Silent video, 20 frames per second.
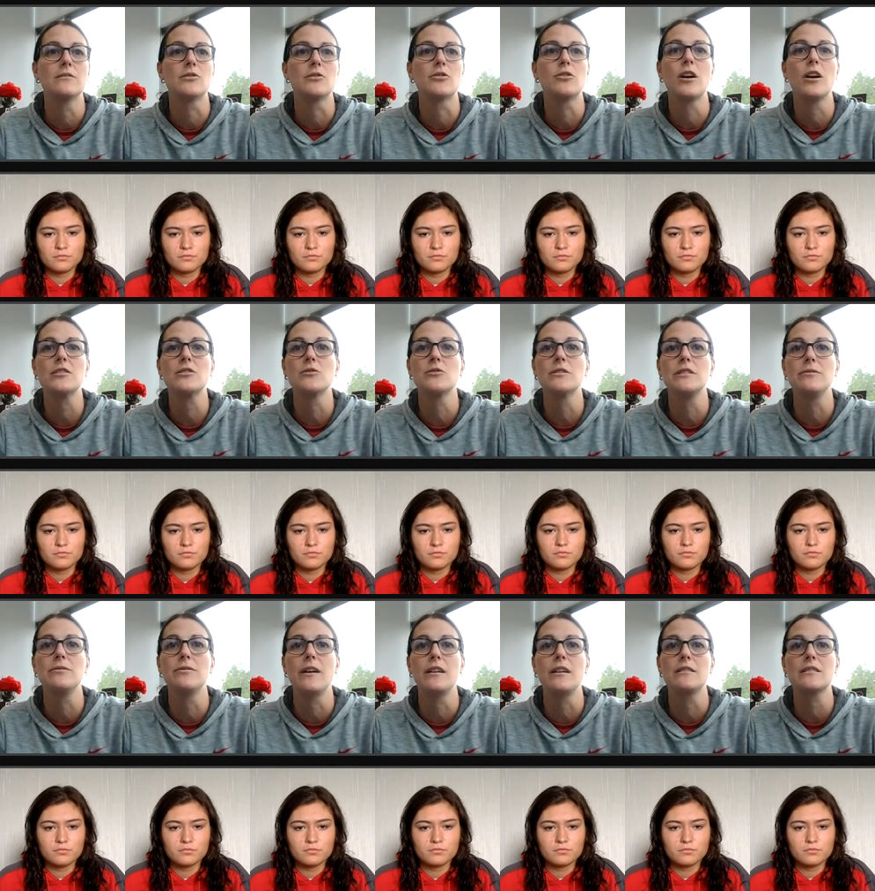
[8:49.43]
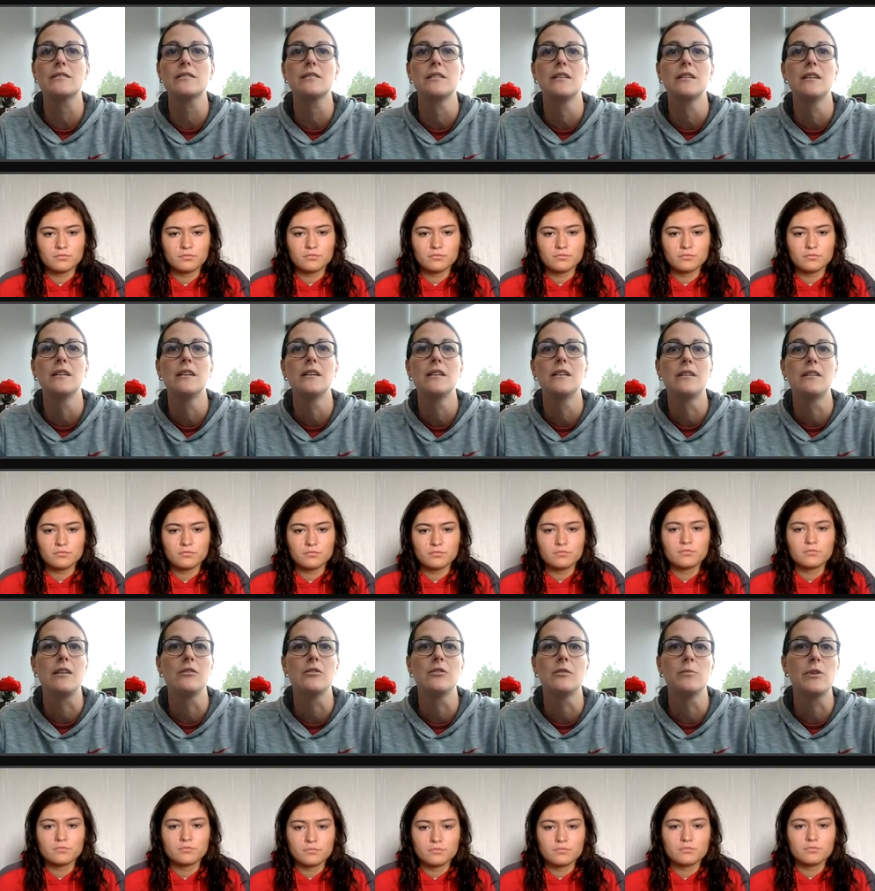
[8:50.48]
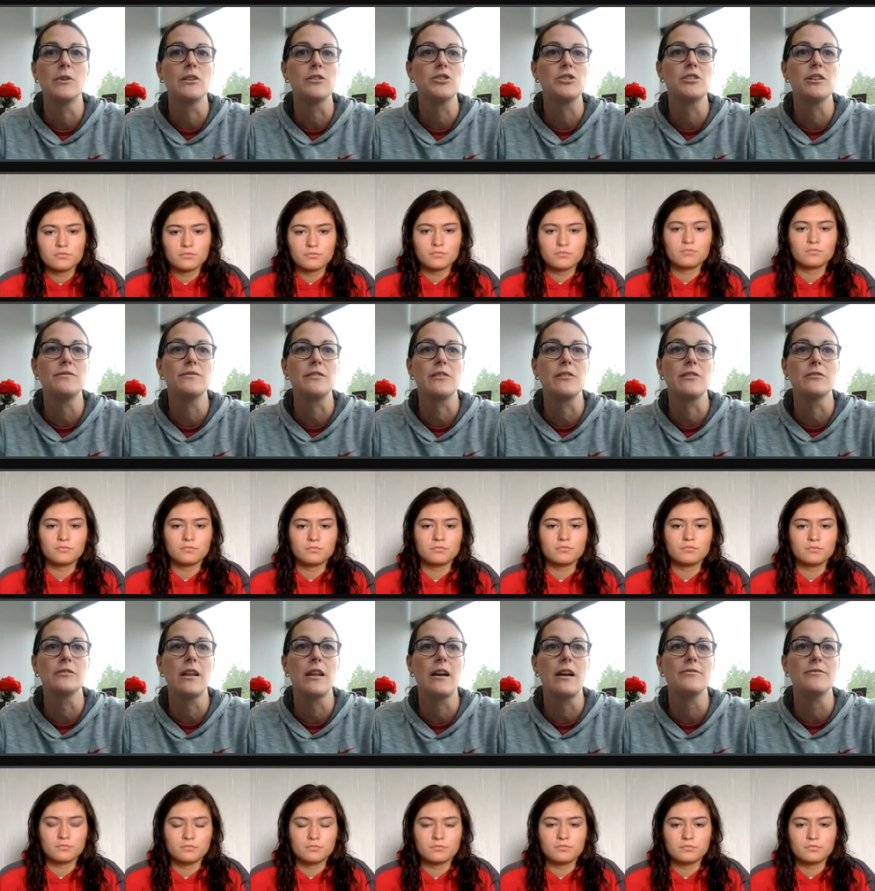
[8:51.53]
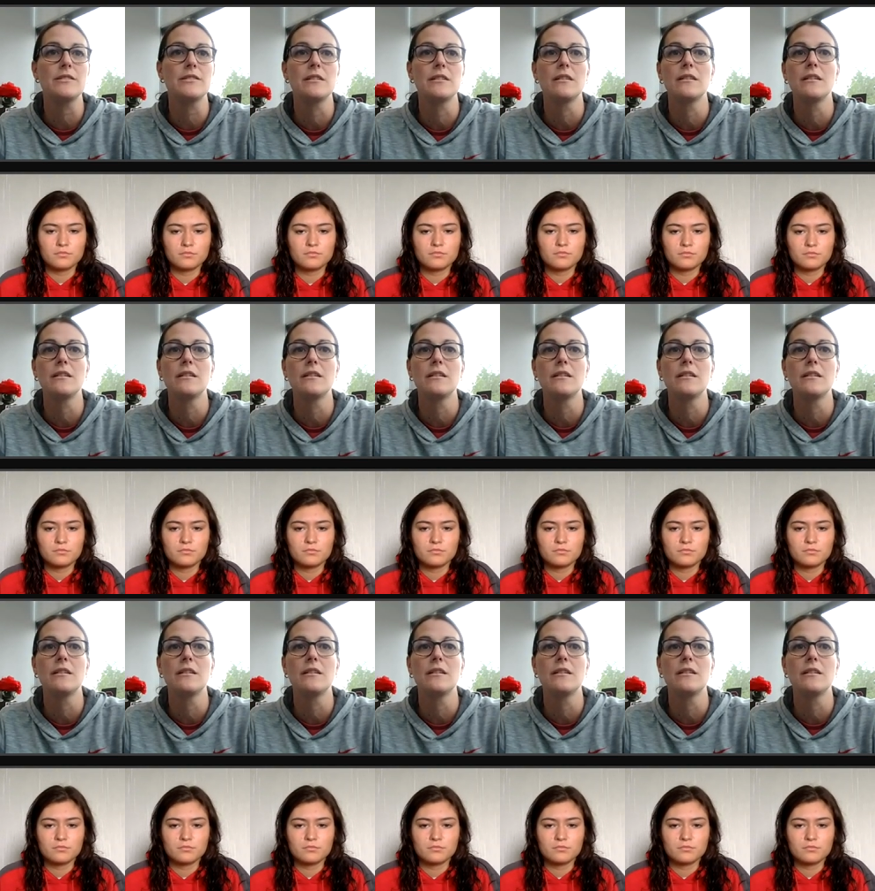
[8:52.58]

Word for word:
Speaker 1: So cross-court defense, a little bit of shift to their left.